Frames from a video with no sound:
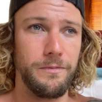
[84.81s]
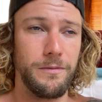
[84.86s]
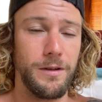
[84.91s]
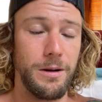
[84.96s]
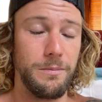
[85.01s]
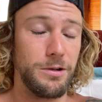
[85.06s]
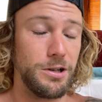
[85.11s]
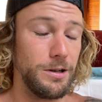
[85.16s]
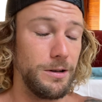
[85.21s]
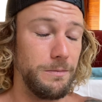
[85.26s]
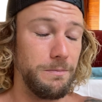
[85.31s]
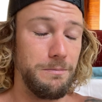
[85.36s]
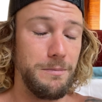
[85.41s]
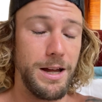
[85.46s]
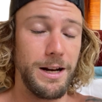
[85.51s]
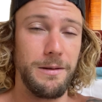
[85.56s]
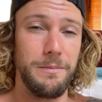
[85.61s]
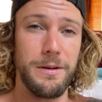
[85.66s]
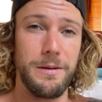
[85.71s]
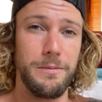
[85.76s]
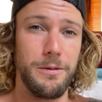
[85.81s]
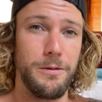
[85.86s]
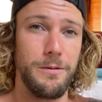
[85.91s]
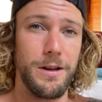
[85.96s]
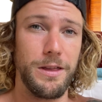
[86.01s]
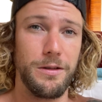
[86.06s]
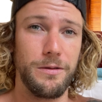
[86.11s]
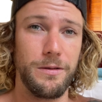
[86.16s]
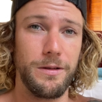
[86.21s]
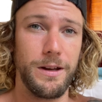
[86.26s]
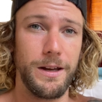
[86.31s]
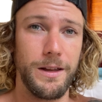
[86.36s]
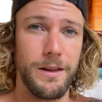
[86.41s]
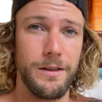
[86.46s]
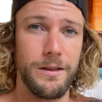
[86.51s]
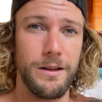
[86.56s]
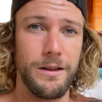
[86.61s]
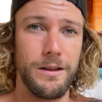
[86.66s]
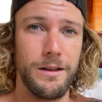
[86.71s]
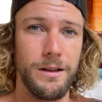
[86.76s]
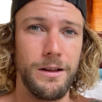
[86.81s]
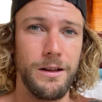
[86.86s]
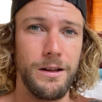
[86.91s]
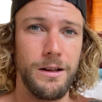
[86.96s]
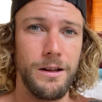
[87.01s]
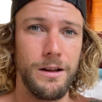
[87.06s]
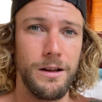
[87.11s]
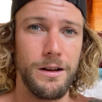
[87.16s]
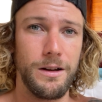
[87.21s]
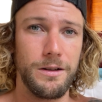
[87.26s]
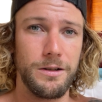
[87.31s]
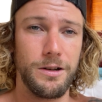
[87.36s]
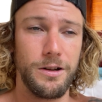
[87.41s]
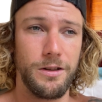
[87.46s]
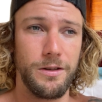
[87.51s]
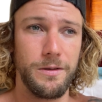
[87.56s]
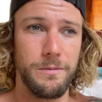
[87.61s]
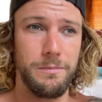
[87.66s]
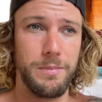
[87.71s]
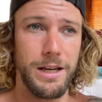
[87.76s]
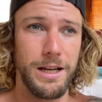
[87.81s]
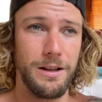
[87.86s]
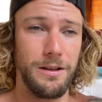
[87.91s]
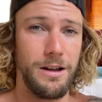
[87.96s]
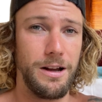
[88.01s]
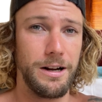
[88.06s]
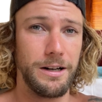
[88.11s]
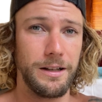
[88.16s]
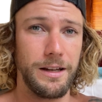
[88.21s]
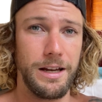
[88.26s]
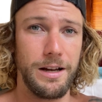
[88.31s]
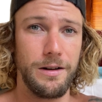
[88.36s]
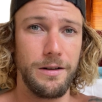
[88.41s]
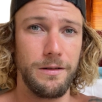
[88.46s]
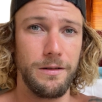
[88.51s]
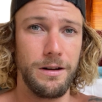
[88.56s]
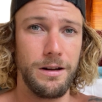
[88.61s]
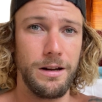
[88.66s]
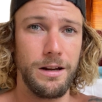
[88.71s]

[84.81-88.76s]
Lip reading: I'm sure many people went through this, just being locked down,